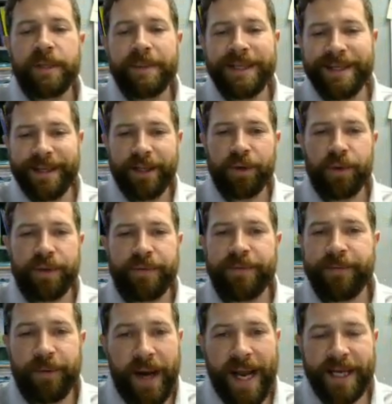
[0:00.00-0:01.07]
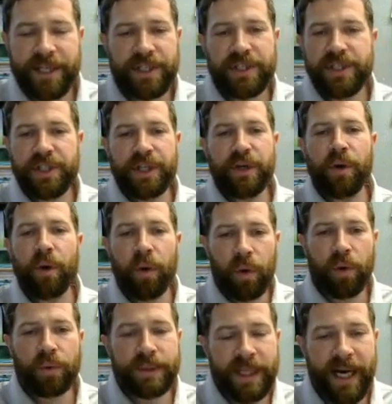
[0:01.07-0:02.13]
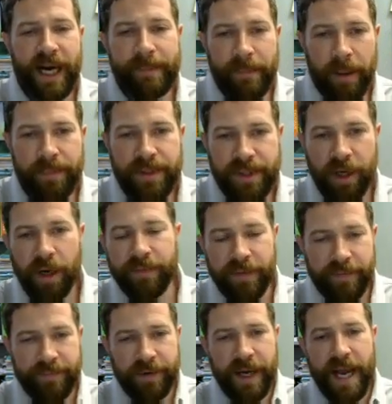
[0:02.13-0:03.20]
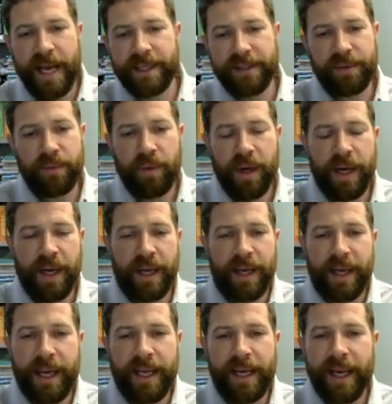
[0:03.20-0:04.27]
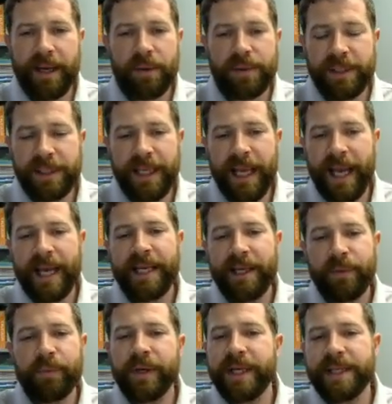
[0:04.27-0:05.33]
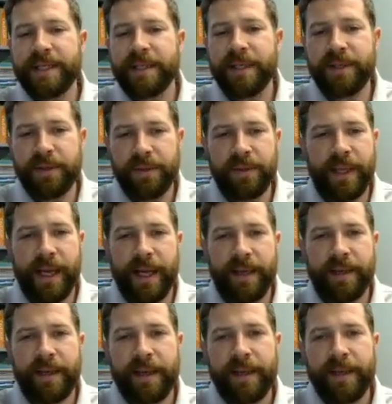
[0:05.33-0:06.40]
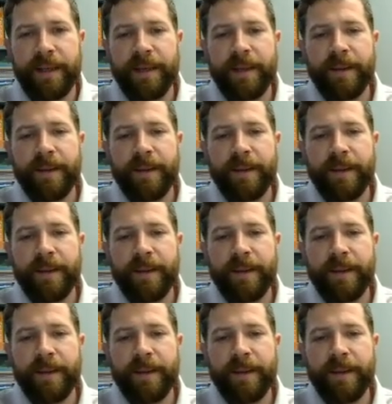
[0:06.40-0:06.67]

I'm going to be dealing with fractions the whole time I'm solving for x and y, and I don't see any reason to do that.